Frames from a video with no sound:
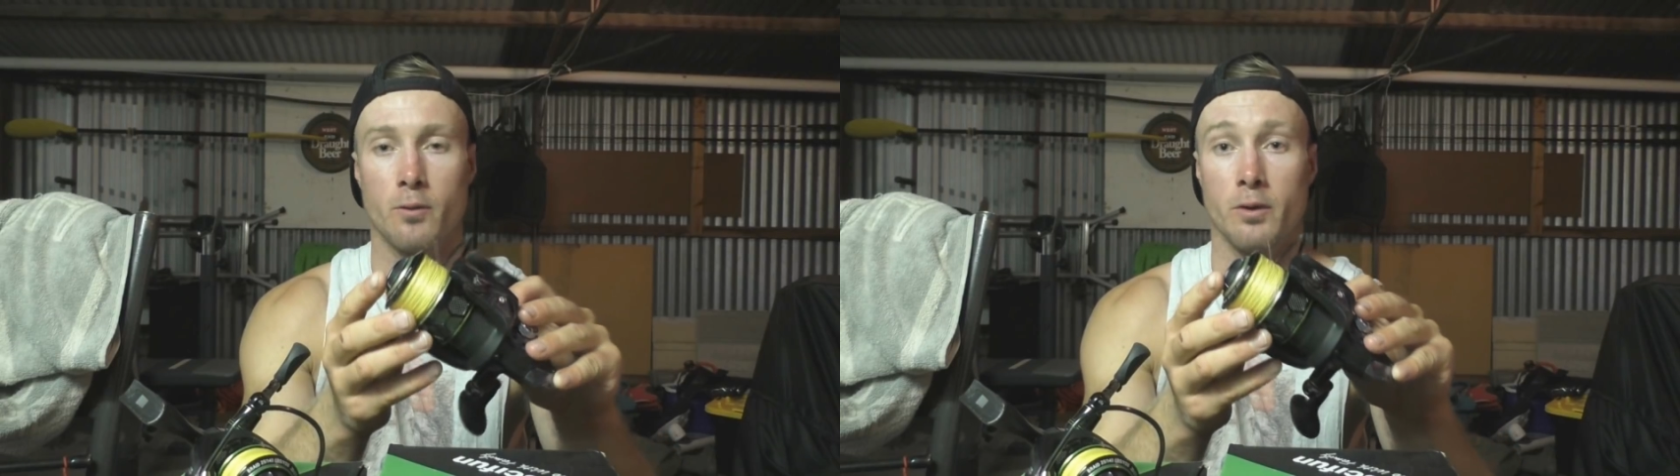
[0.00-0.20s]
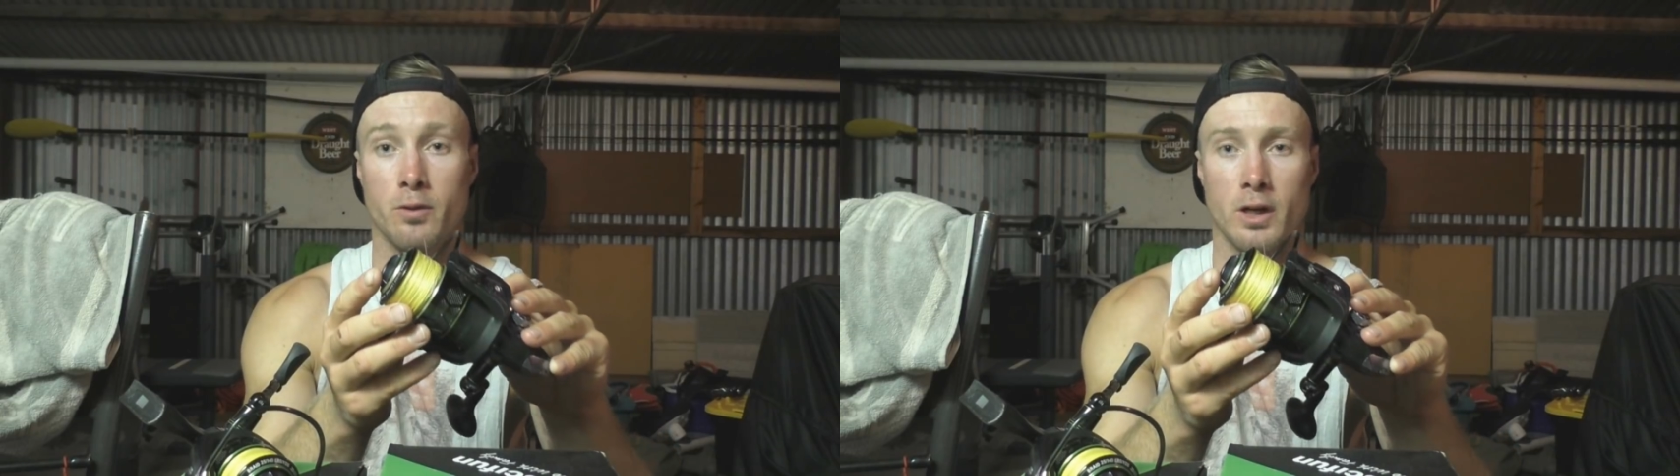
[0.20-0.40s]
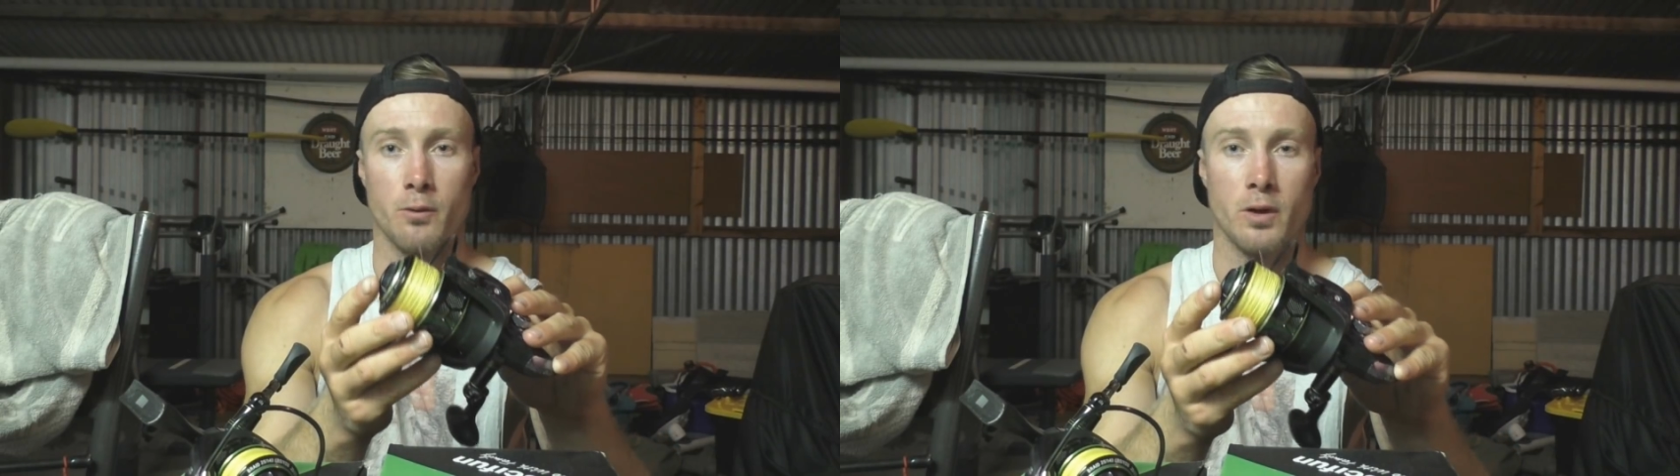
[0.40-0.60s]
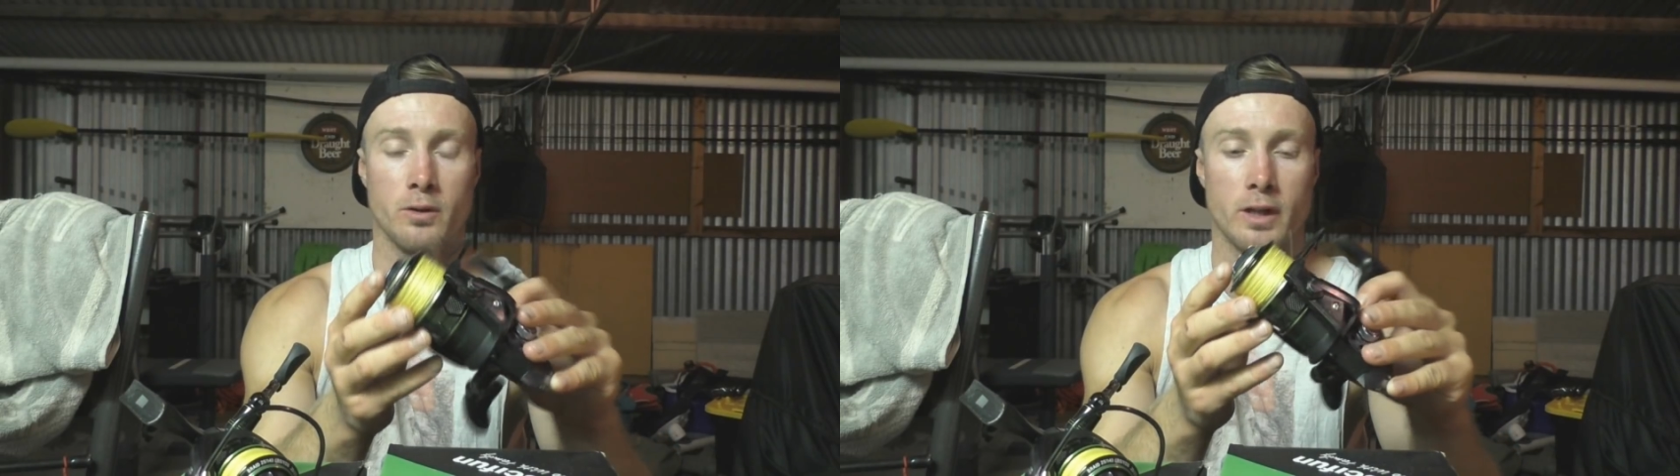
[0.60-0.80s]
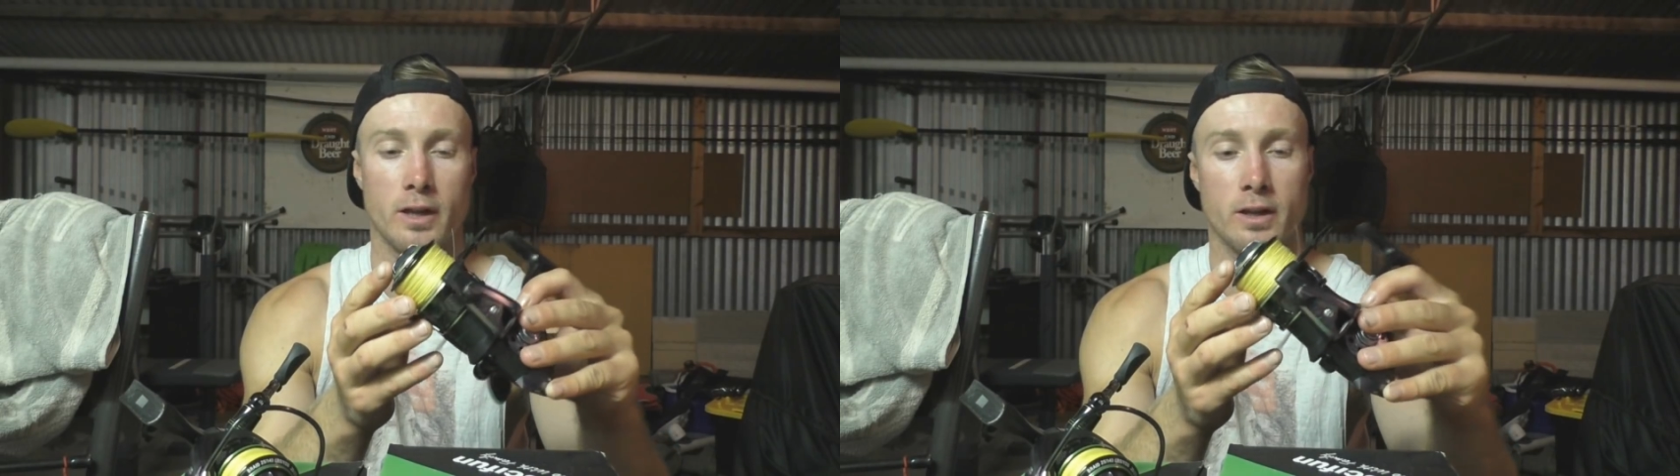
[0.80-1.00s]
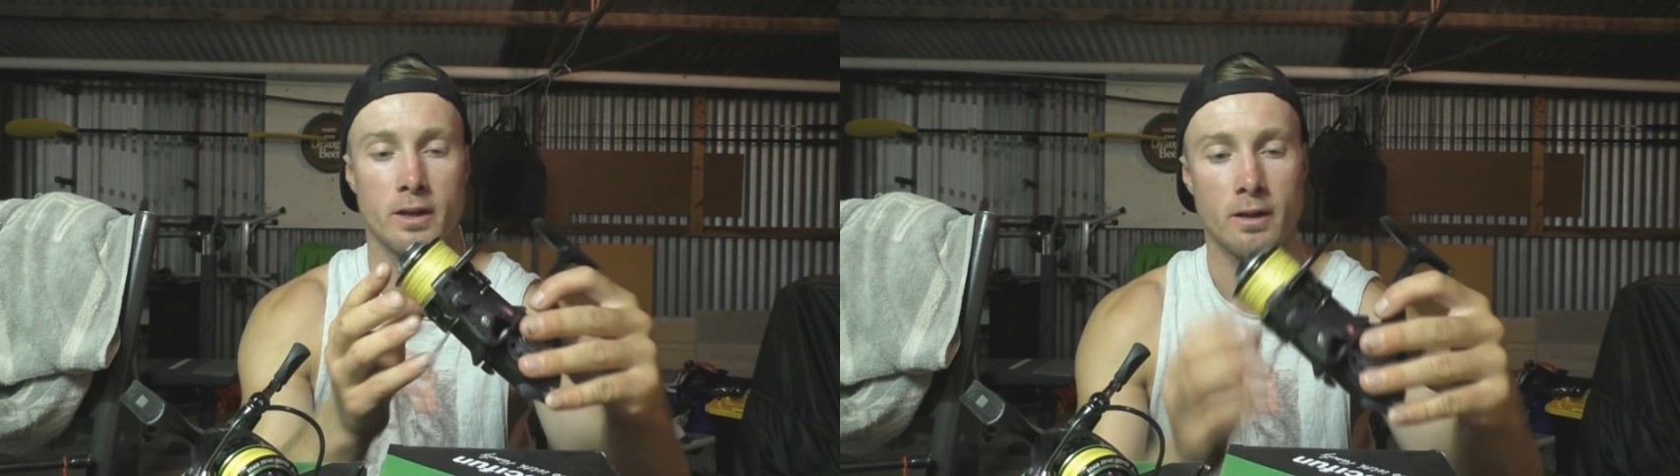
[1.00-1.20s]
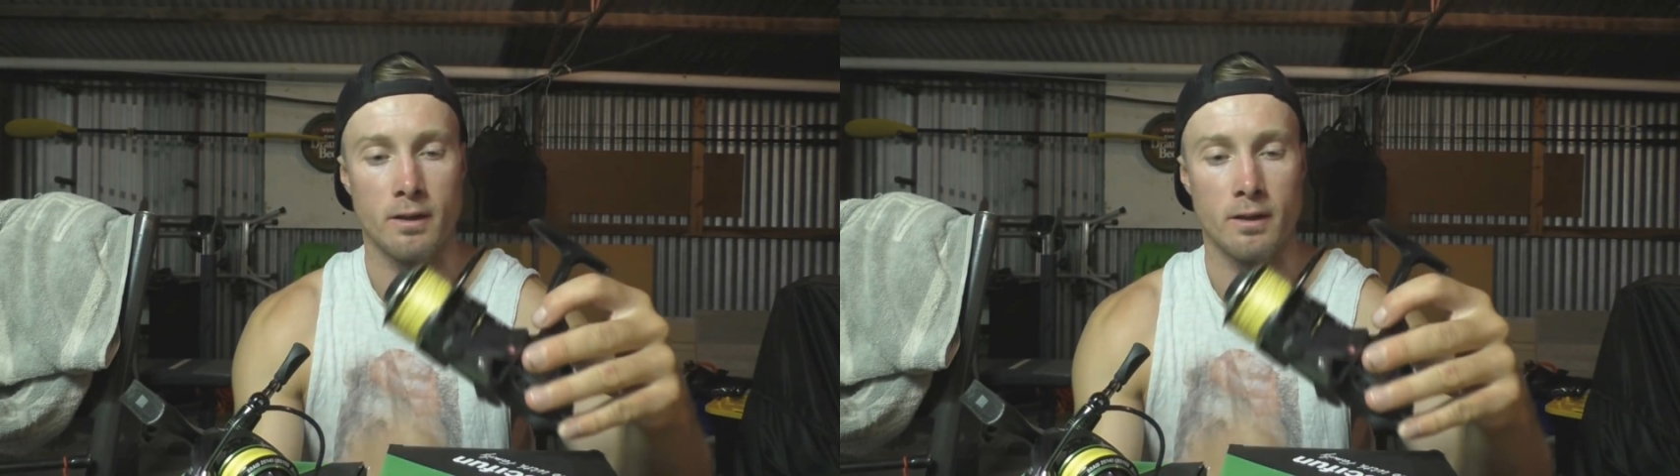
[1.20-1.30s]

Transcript: Went really well together.